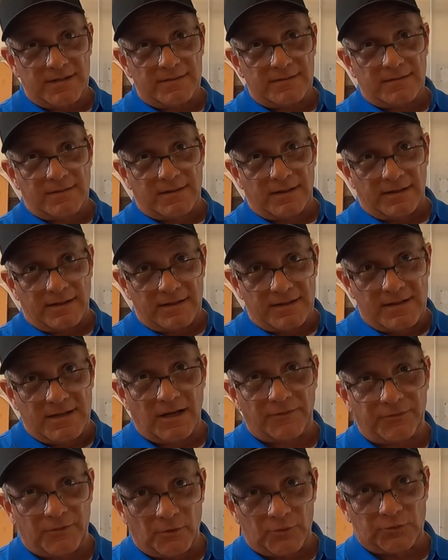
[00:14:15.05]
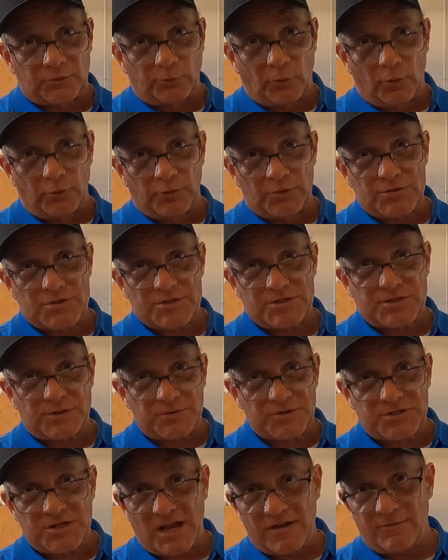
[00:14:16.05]
he cut those rotors and
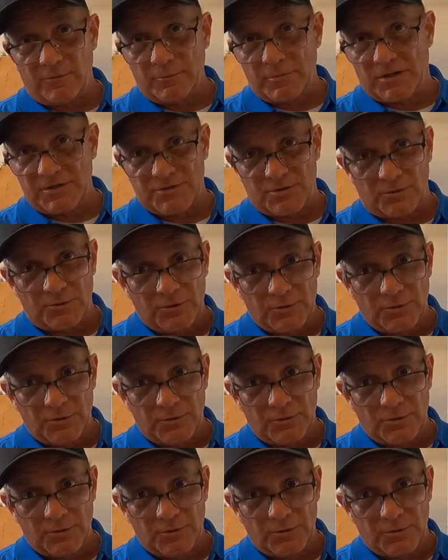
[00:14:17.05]
still save them because